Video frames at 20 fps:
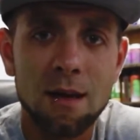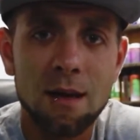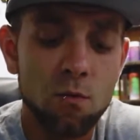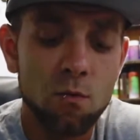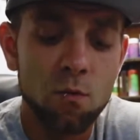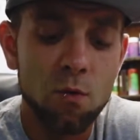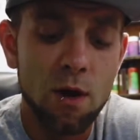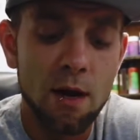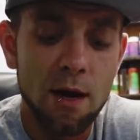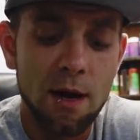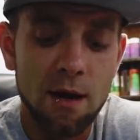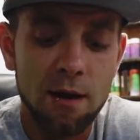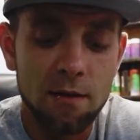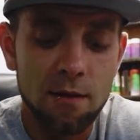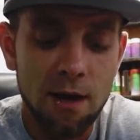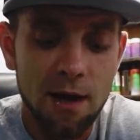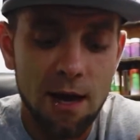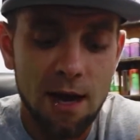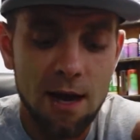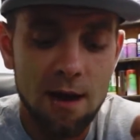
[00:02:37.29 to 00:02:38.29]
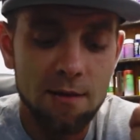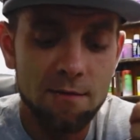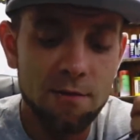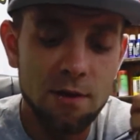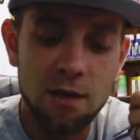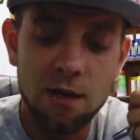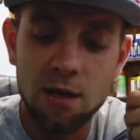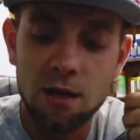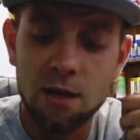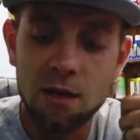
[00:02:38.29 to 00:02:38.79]
When I have
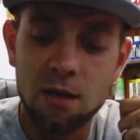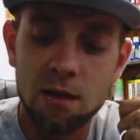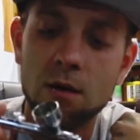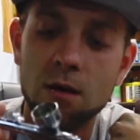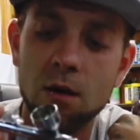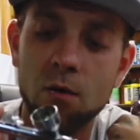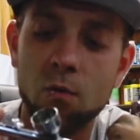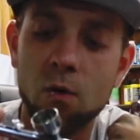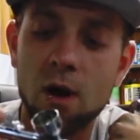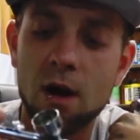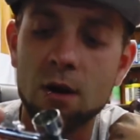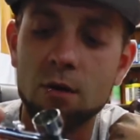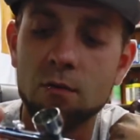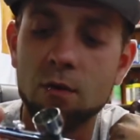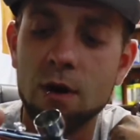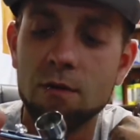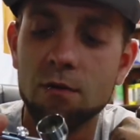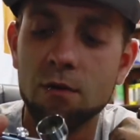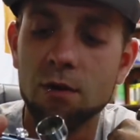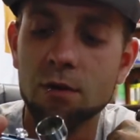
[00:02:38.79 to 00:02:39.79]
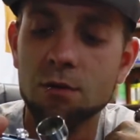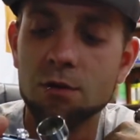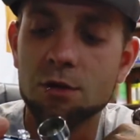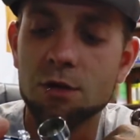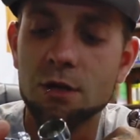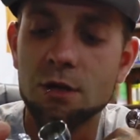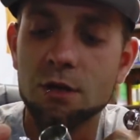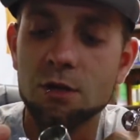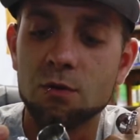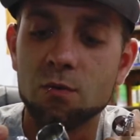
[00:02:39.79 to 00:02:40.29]
the Iwata
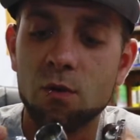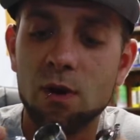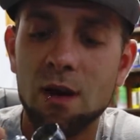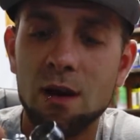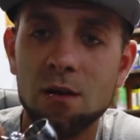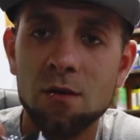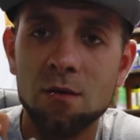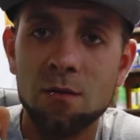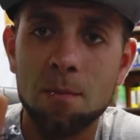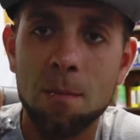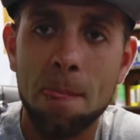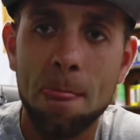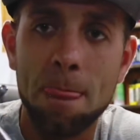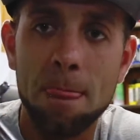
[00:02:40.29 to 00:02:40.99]
Revolution as well.